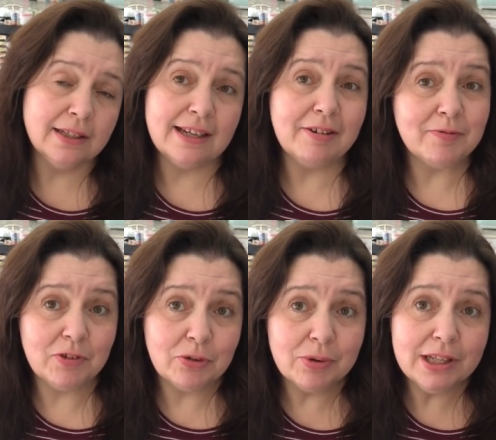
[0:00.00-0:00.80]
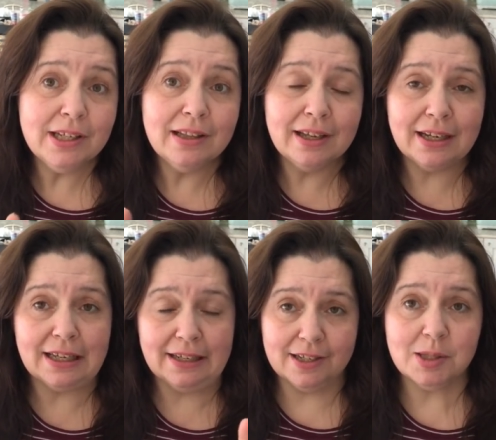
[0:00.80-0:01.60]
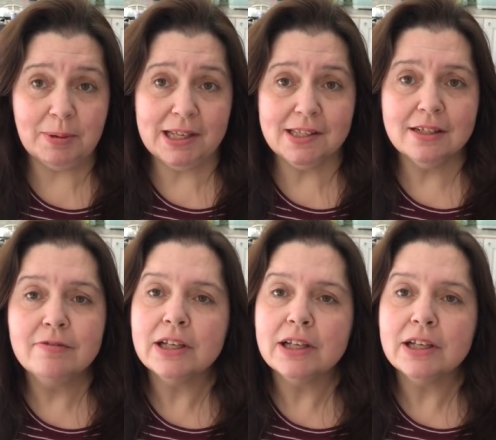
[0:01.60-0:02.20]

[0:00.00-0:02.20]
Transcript: Now, if they're really like inexpensive,